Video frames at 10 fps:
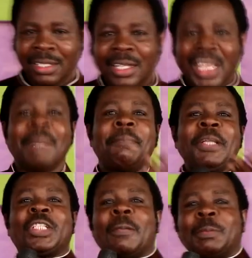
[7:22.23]
And
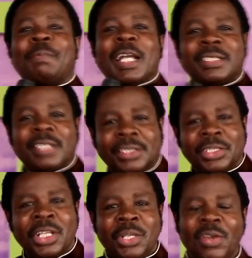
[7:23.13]
bishops,
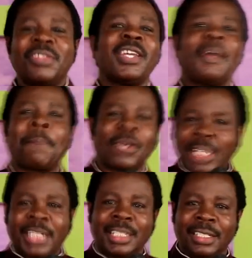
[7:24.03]
pastors, you are there
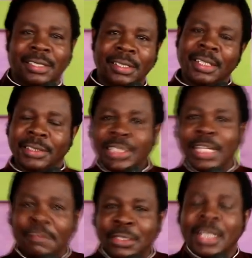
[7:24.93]
protecting these
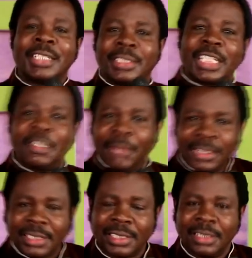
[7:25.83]
kind of
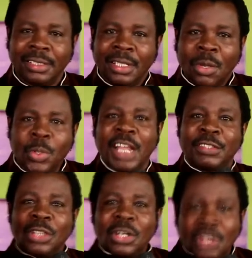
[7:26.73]
statements, which
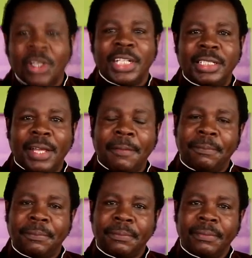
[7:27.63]
has no God in
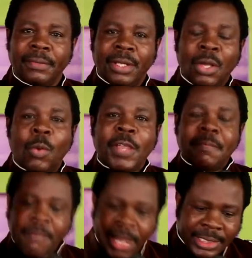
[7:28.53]
them. We
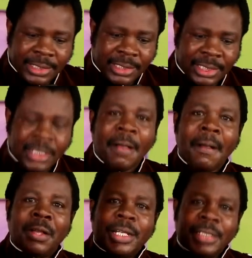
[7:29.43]
must
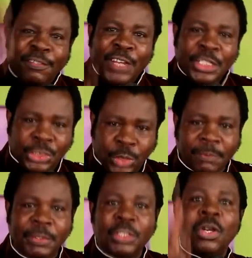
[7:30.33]

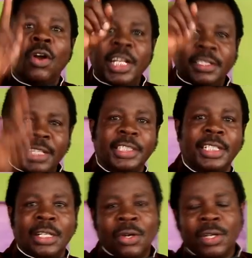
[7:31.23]
differentiate between holy things and
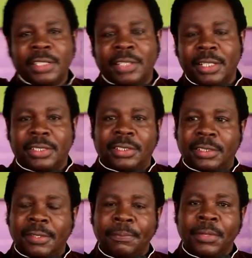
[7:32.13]
unholy
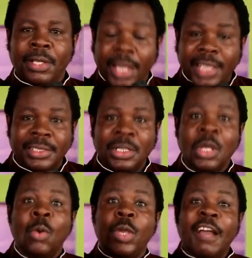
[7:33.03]
things. Yes,
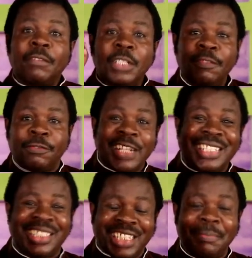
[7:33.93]
we have to
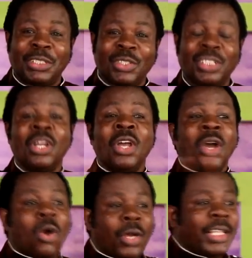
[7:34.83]
differentiate between
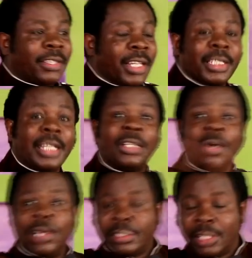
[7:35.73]
holy things and
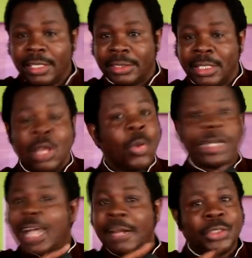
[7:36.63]
unholy things. We
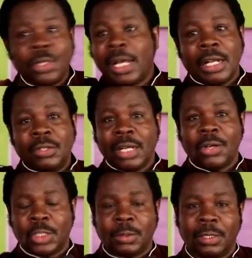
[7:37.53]
can't joke around the
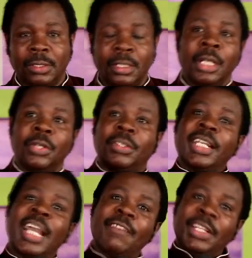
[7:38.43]
gospel. You
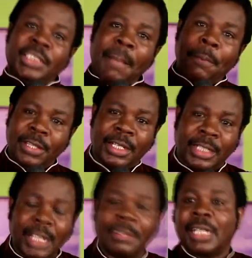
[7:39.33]
think heaven is happy with
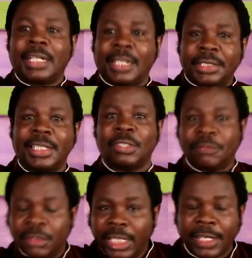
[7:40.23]
the Christians of
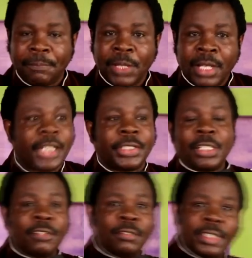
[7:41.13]
today, the
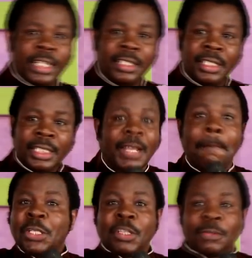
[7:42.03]
church of today, the
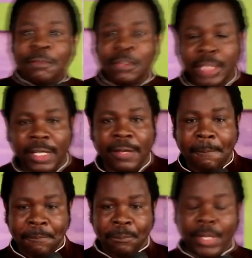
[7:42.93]
bishops of today?
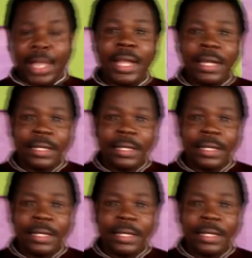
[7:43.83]
Eh?